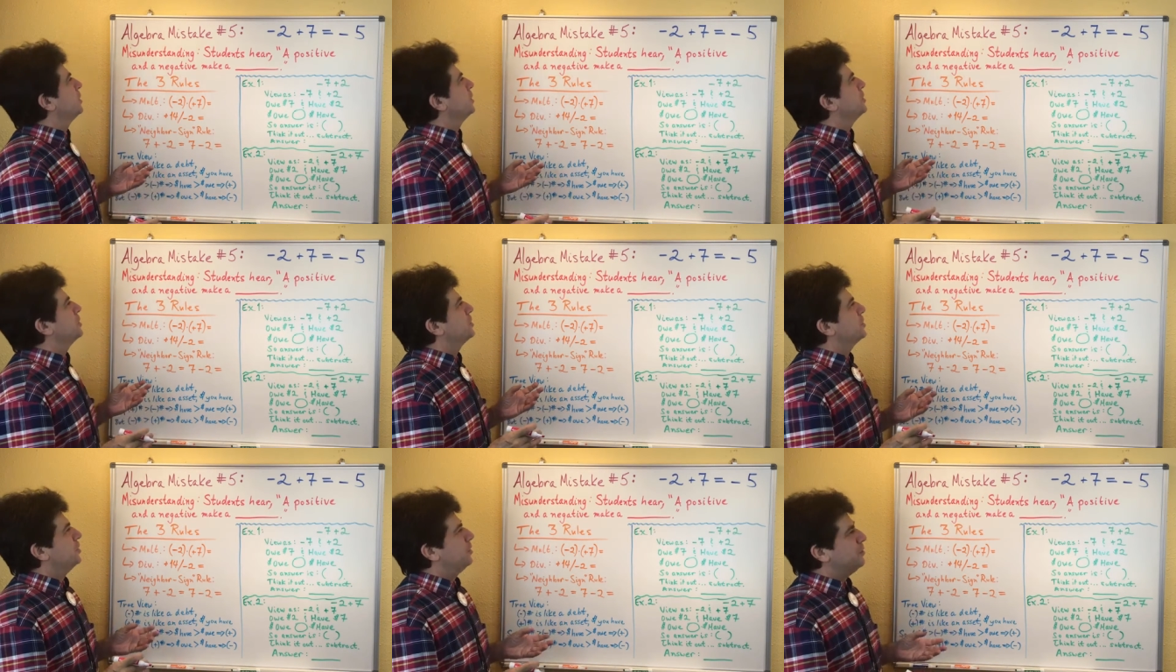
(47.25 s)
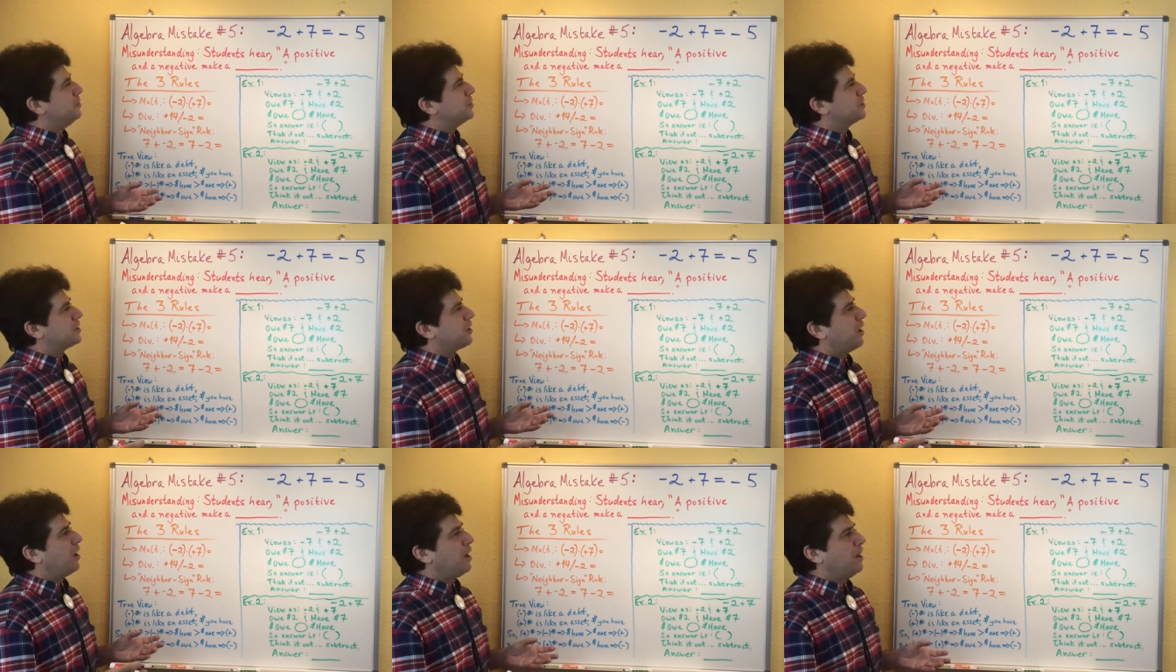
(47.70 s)

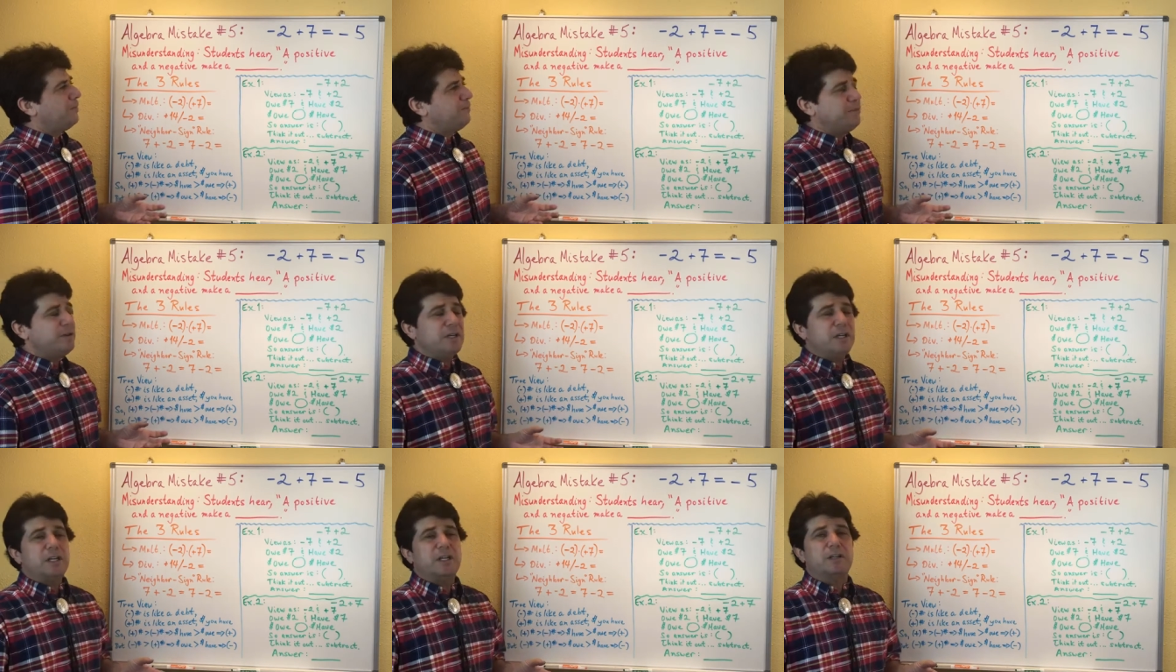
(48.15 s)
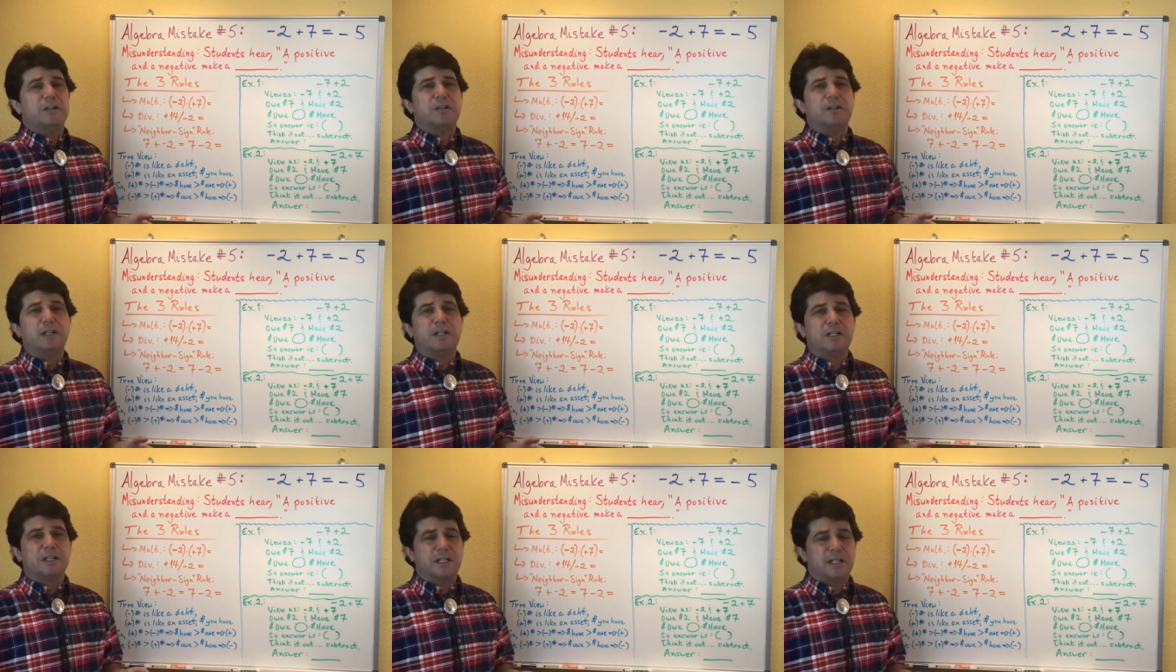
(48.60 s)
Students often hear
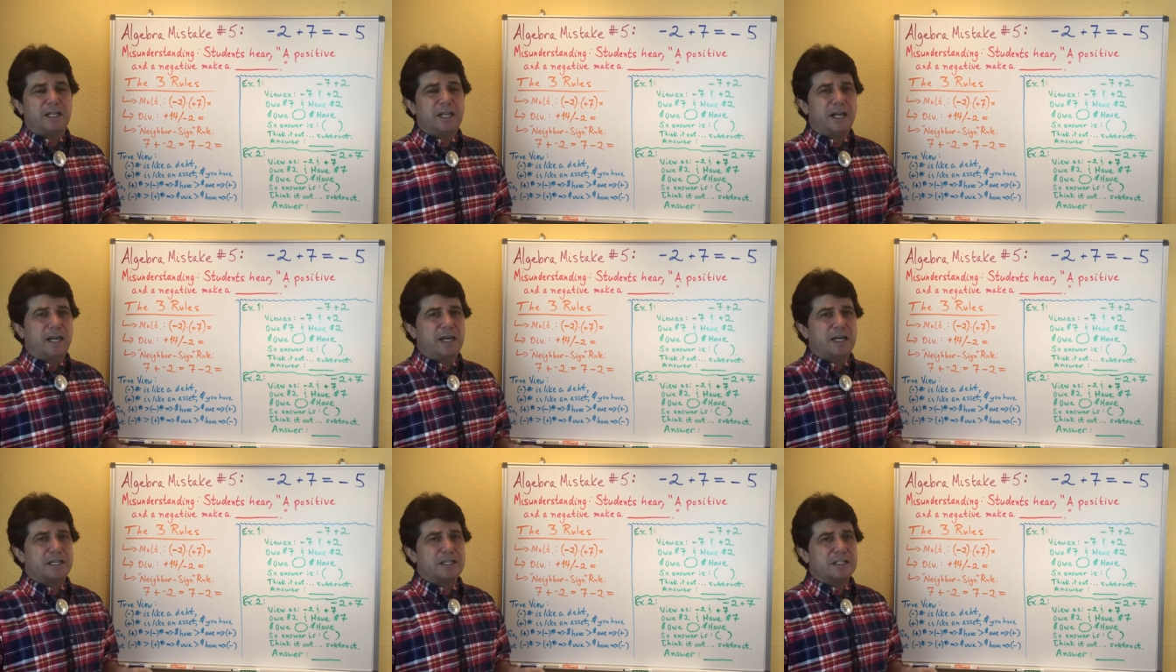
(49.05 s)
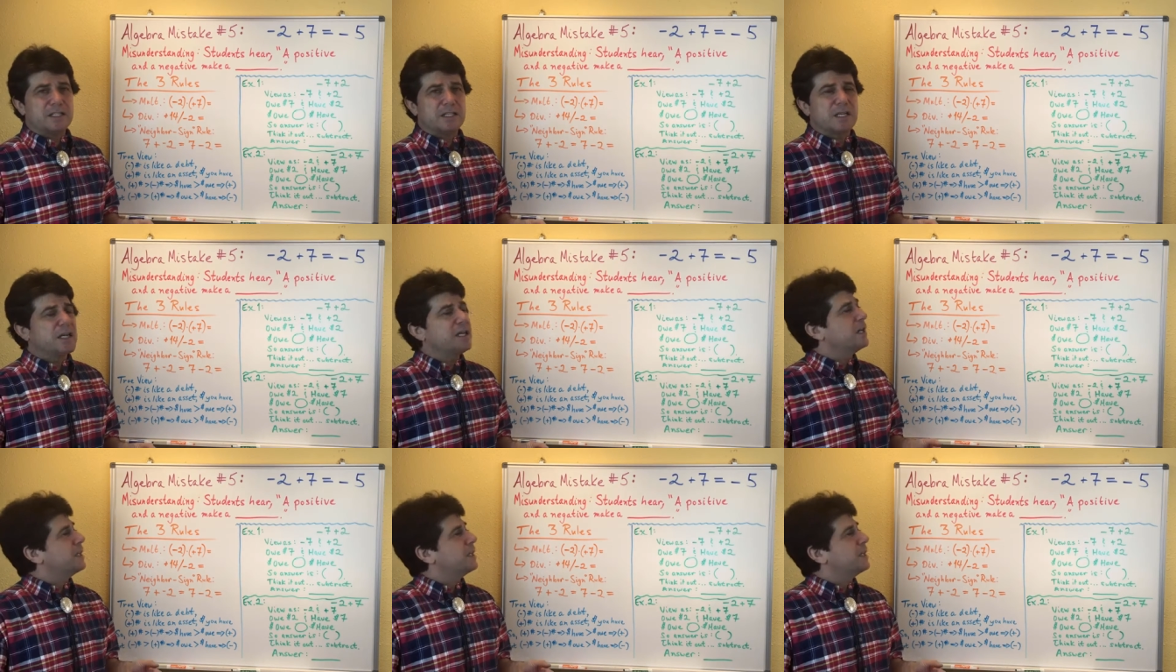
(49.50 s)
in class